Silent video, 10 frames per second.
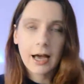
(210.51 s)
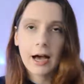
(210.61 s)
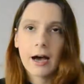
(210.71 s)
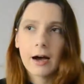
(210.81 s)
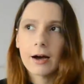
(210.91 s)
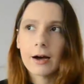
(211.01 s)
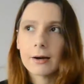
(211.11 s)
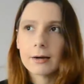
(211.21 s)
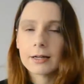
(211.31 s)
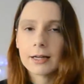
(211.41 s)
As
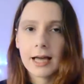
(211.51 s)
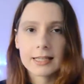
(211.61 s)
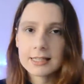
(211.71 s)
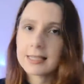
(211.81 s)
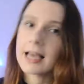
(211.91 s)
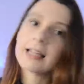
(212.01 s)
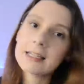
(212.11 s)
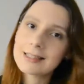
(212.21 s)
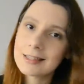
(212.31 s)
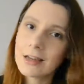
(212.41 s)
I said,
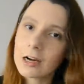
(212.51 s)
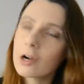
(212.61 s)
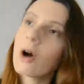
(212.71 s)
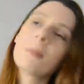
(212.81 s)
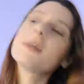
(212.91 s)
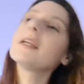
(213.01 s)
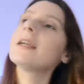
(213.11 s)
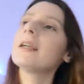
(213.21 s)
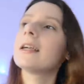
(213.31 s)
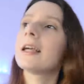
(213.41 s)
it's a dark
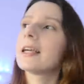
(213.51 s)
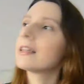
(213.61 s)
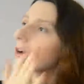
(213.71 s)
comedy, and the